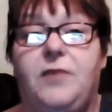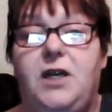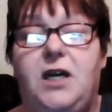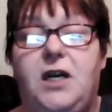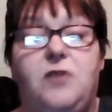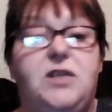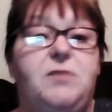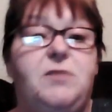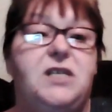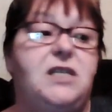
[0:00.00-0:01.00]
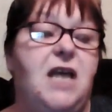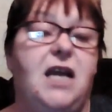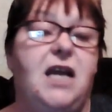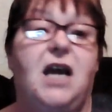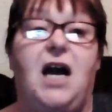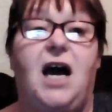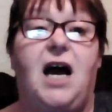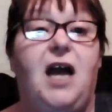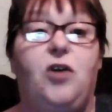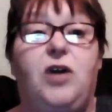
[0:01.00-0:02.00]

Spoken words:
You know, same as I say, I